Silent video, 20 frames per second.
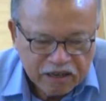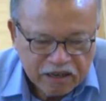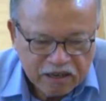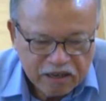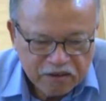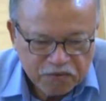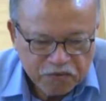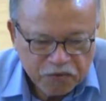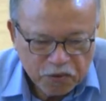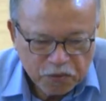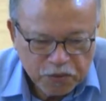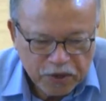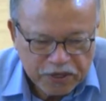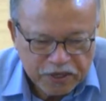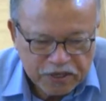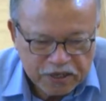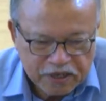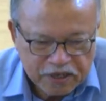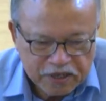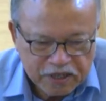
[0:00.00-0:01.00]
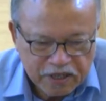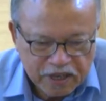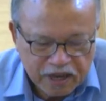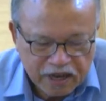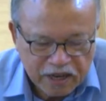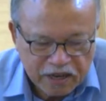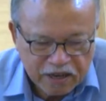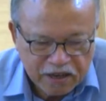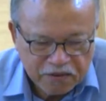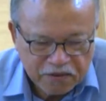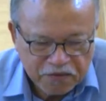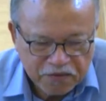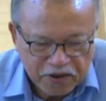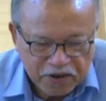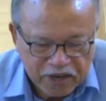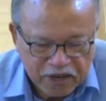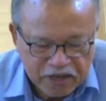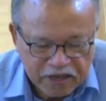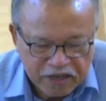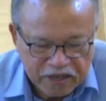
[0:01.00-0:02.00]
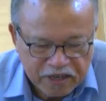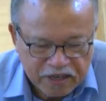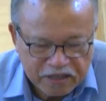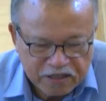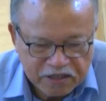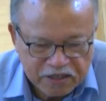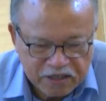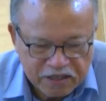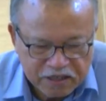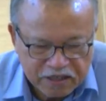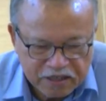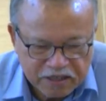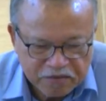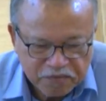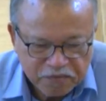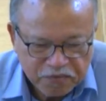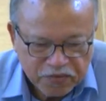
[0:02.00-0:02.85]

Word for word: information that I find it uh,